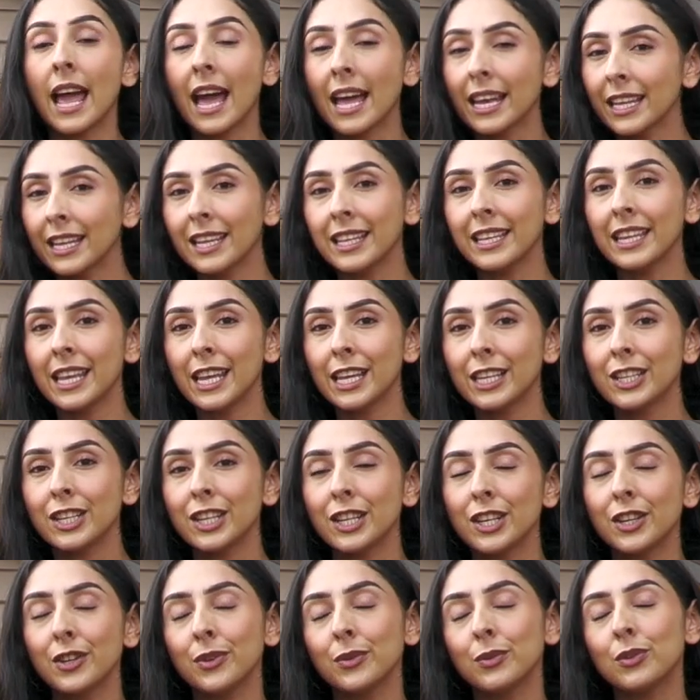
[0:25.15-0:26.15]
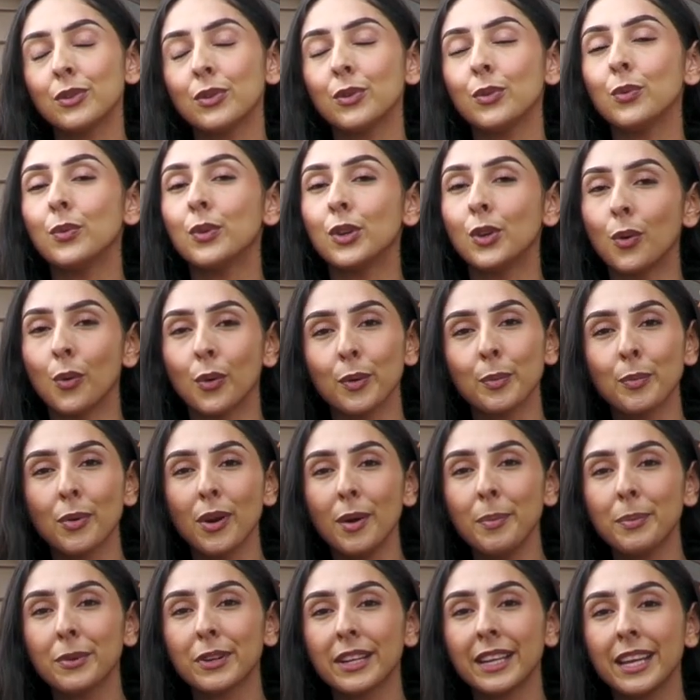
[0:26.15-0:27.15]
adding an ADU to your
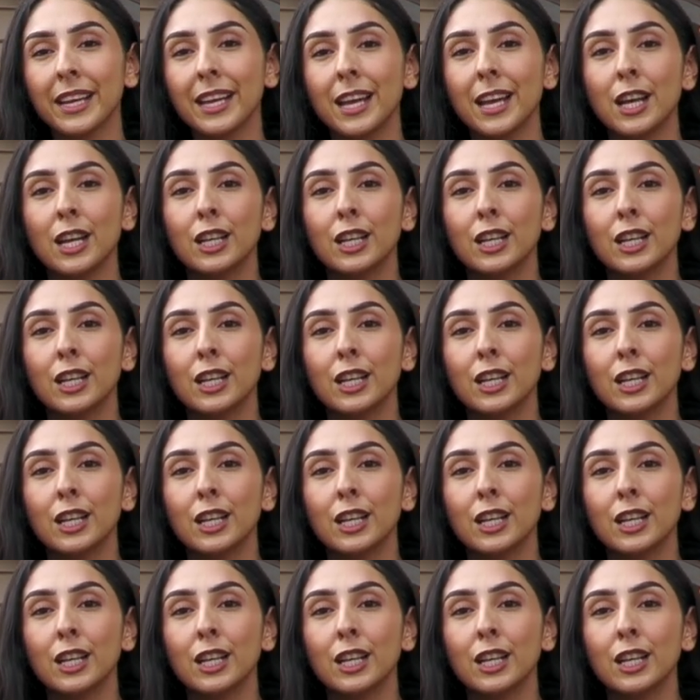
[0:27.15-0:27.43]
property.